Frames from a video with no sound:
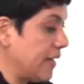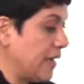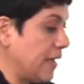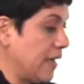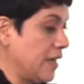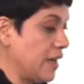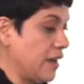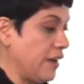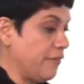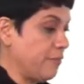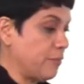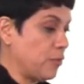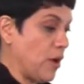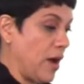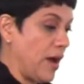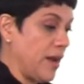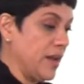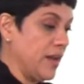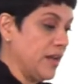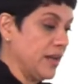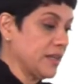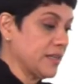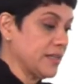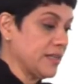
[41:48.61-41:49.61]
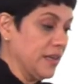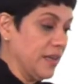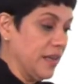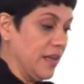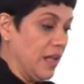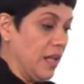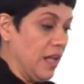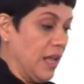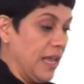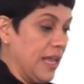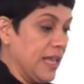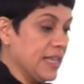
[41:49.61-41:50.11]
enough product.
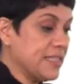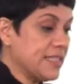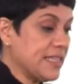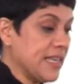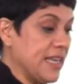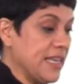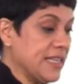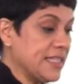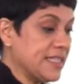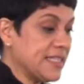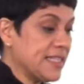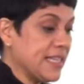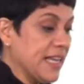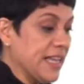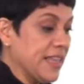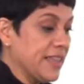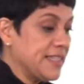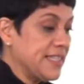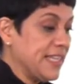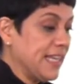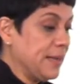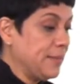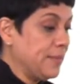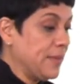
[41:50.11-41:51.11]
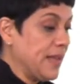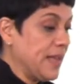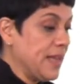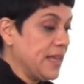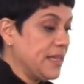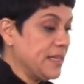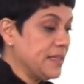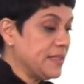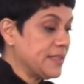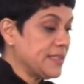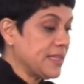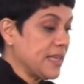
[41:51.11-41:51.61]
It's
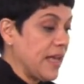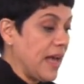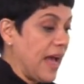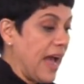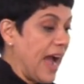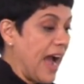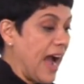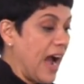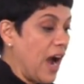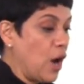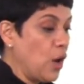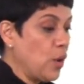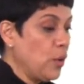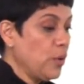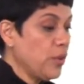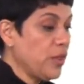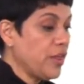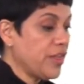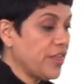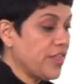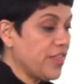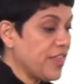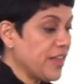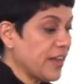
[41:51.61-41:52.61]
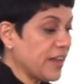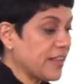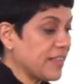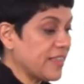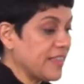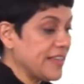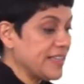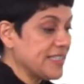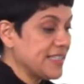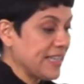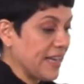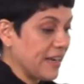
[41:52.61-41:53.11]
how thick
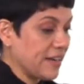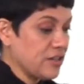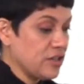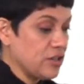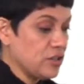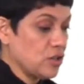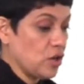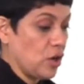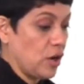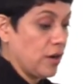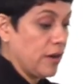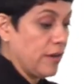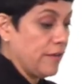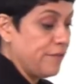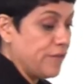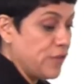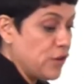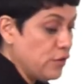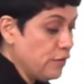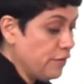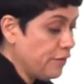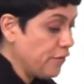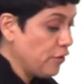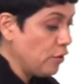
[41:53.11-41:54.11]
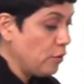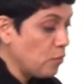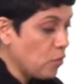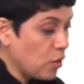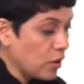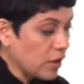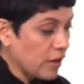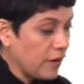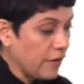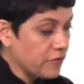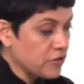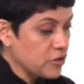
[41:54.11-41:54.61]
these sections are. If you feel more
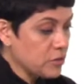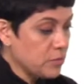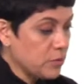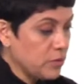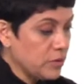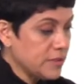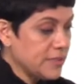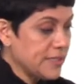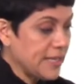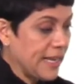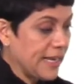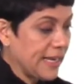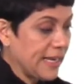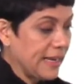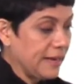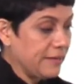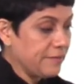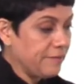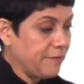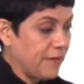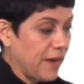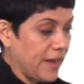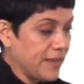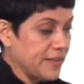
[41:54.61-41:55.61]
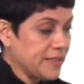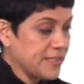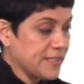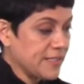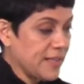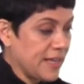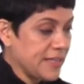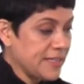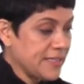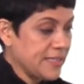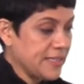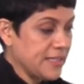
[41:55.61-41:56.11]
comfortable taking fine
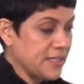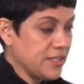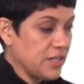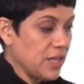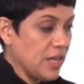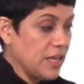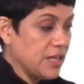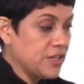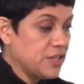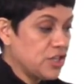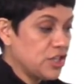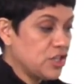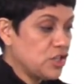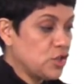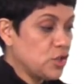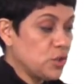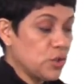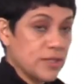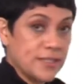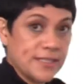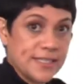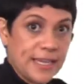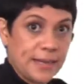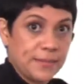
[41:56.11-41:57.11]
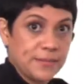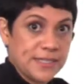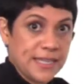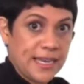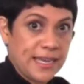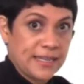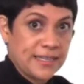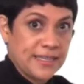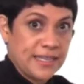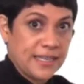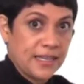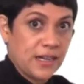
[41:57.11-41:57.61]
slices, just do the same
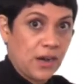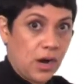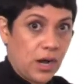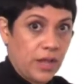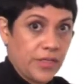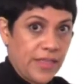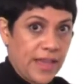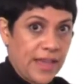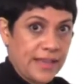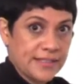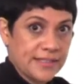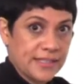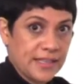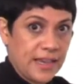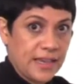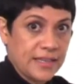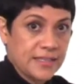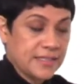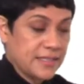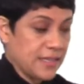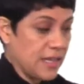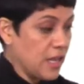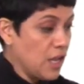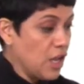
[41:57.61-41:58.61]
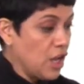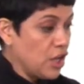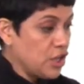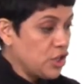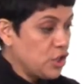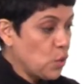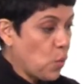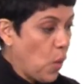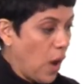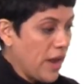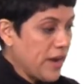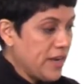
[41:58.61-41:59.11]
technique on that slice.
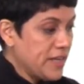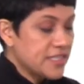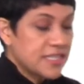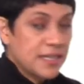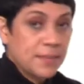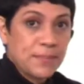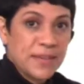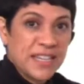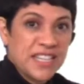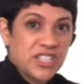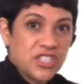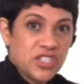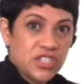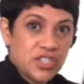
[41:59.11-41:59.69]
You want it to be,